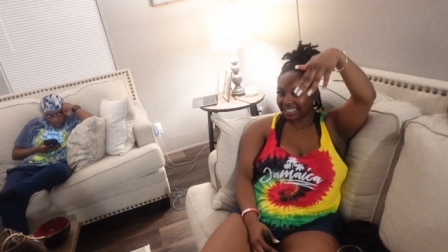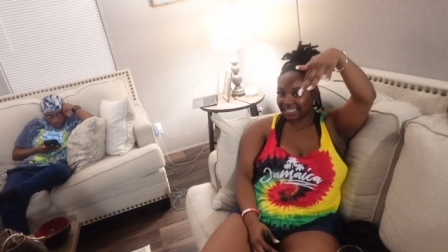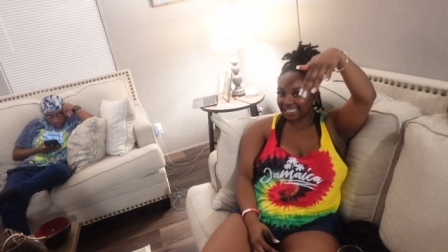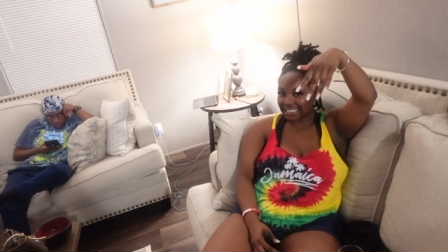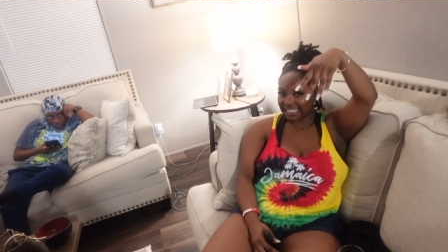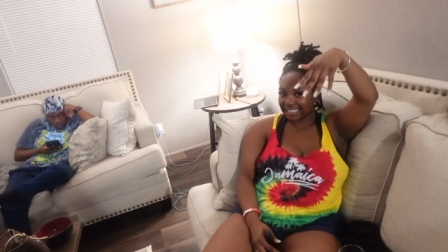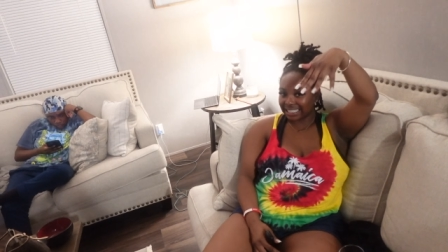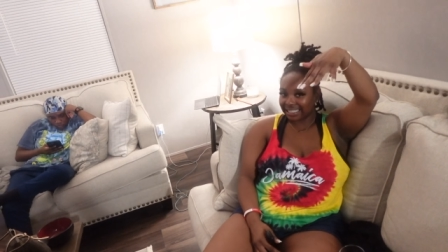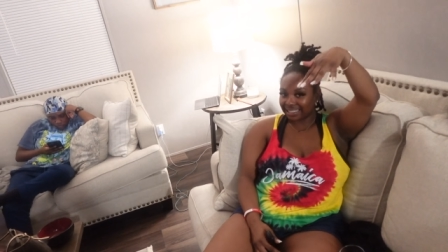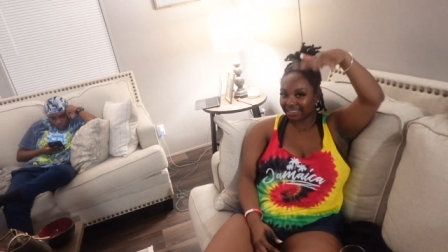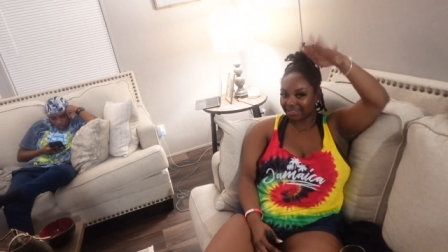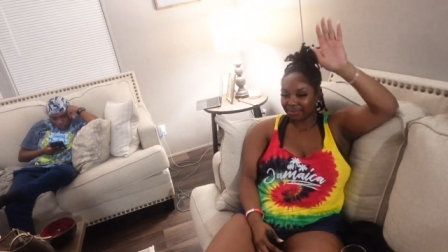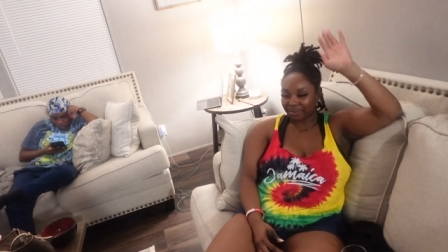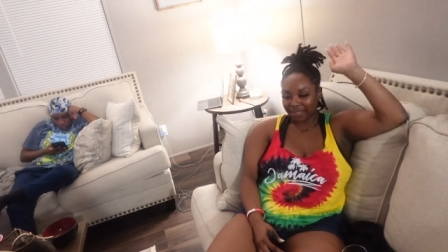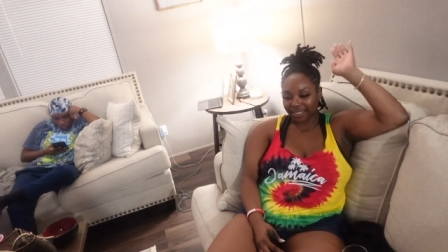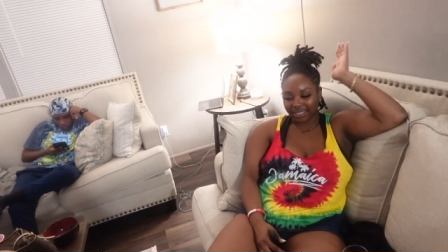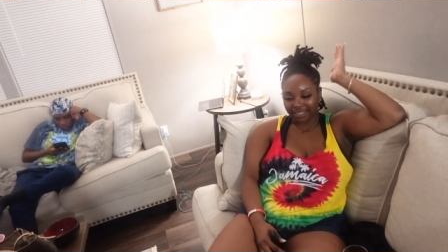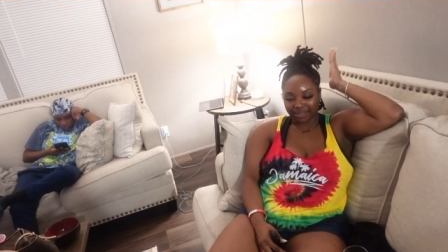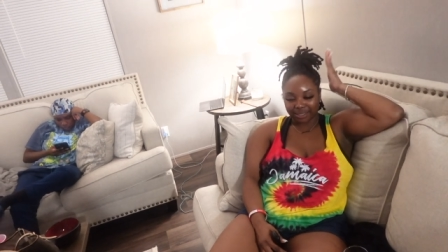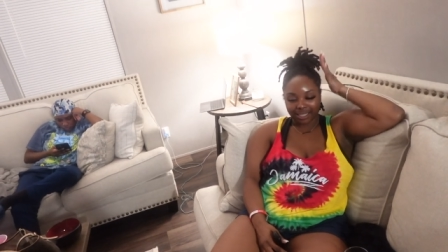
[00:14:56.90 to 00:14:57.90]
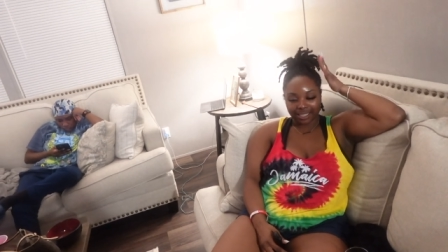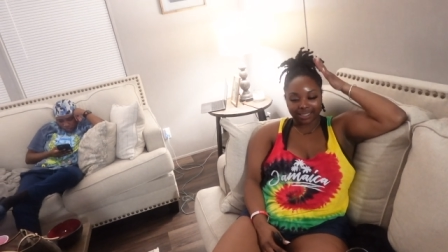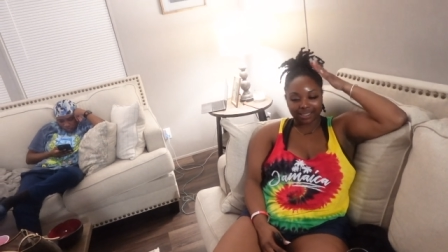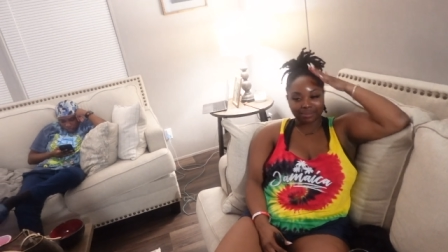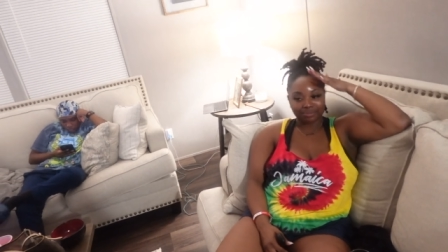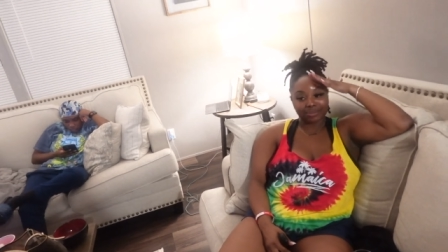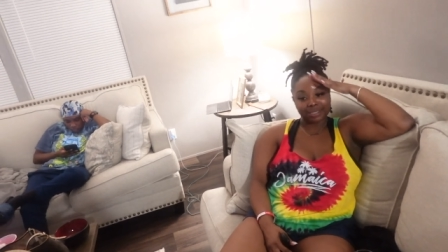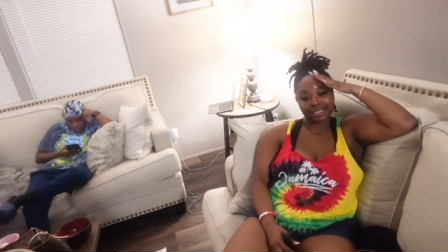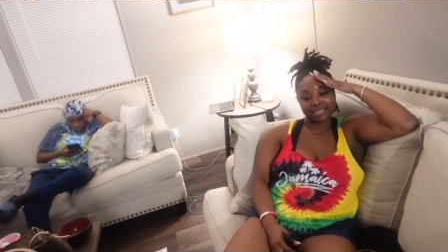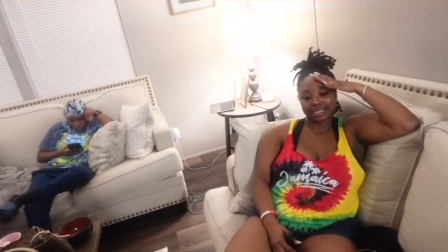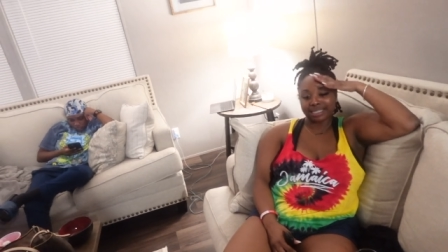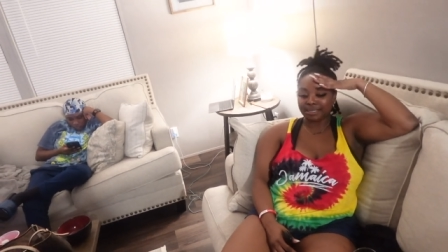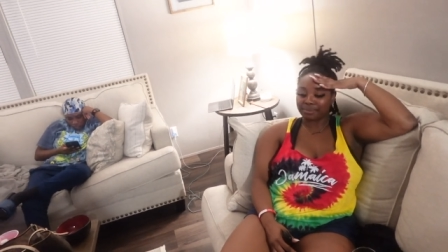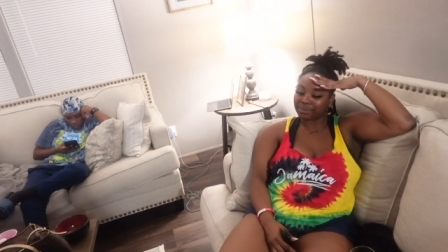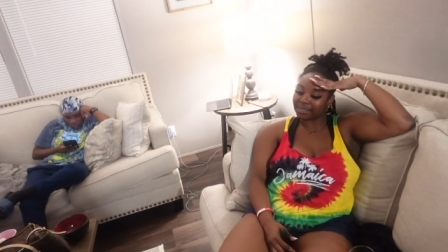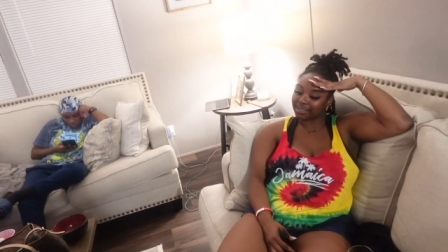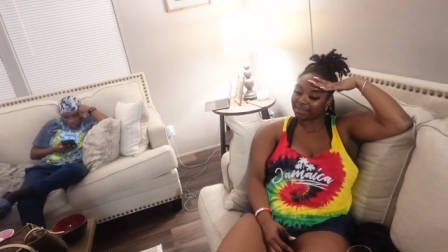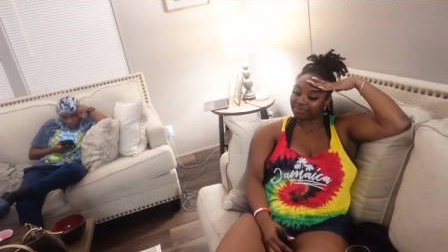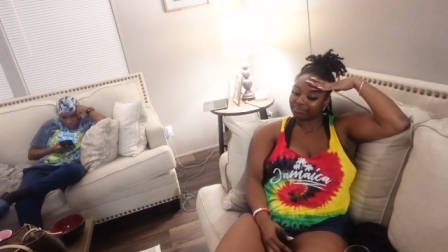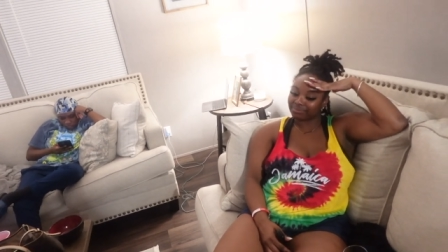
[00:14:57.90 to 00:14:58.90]
and shit. But yeah, this is
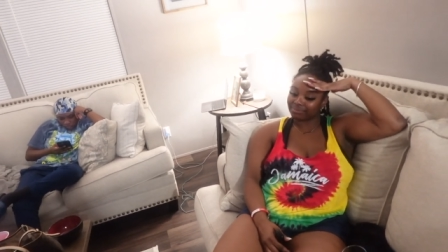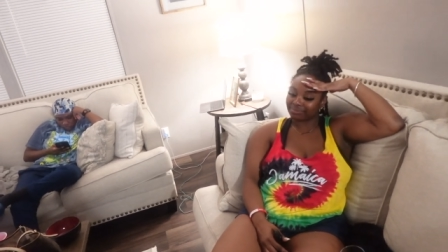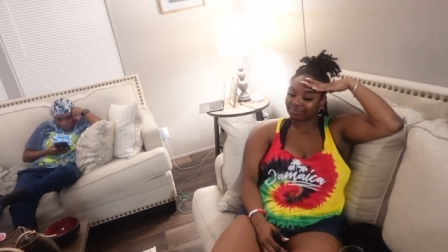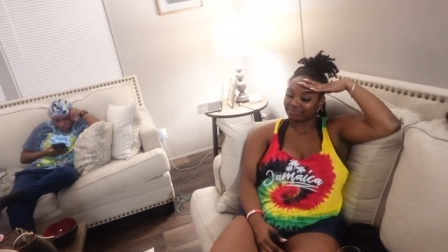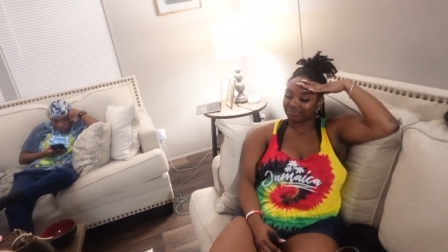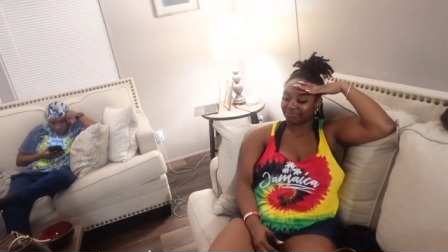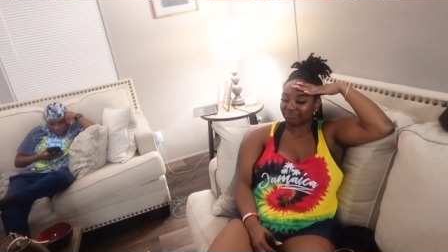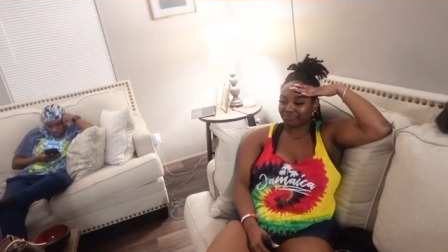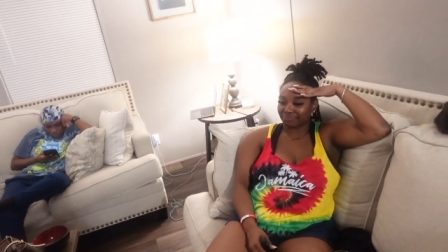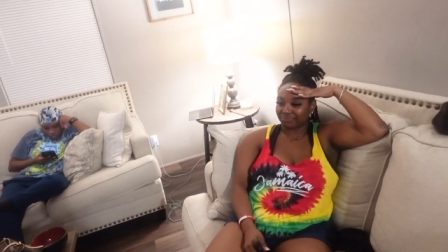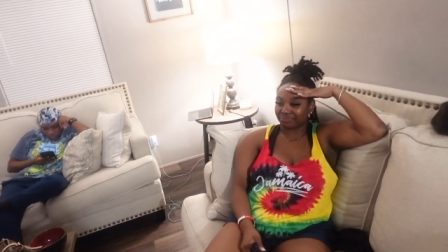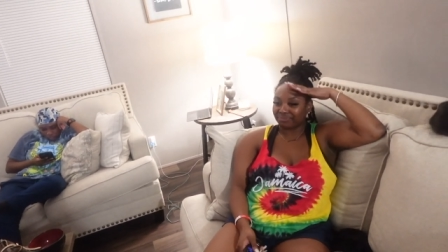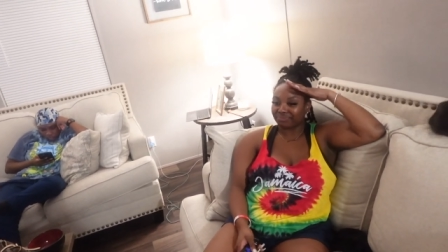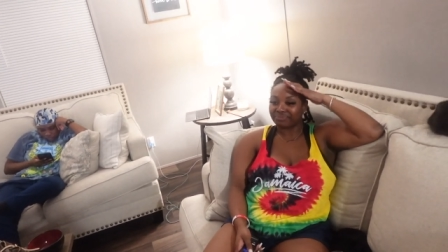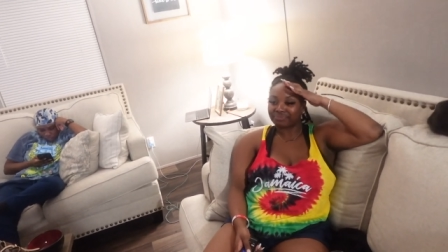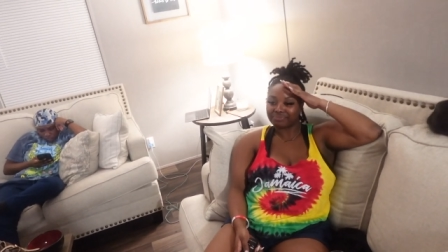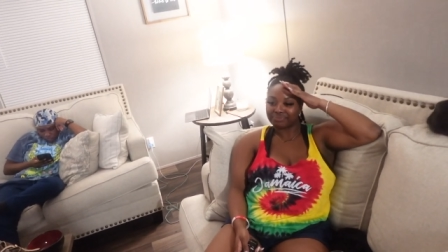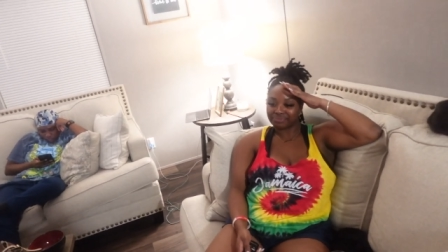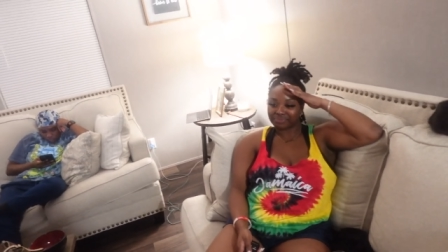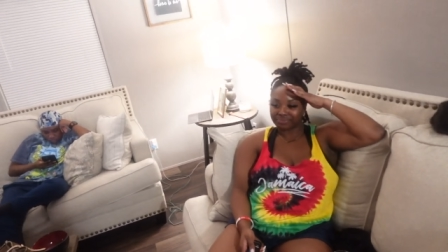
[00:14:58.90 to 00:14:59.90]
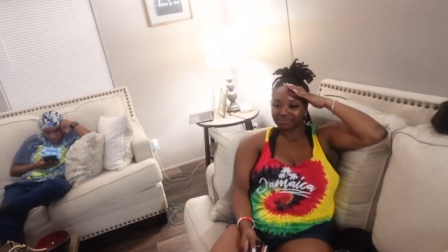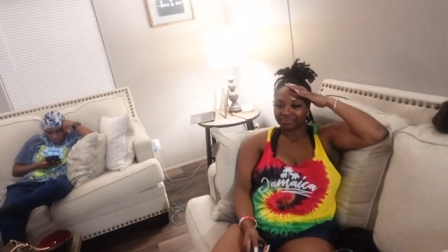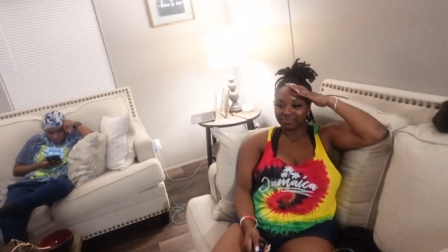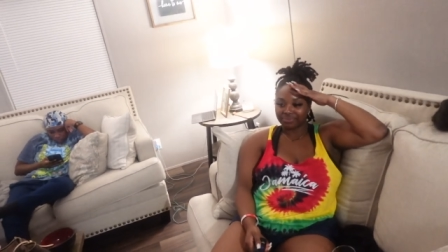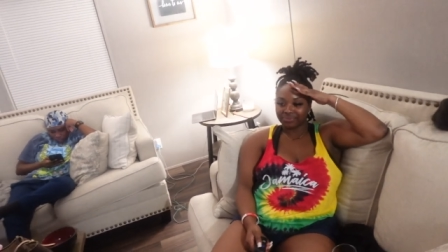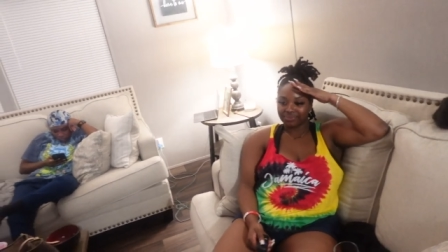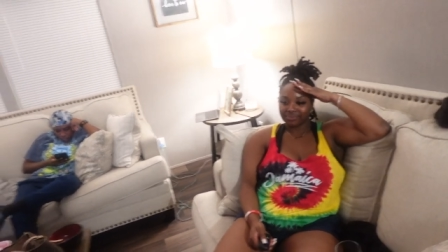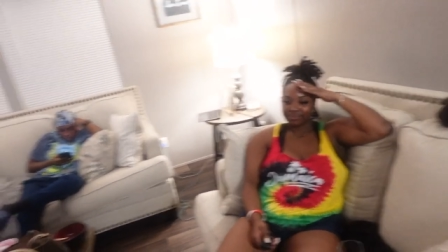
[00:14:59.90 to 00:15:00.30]
me. Yeah, this is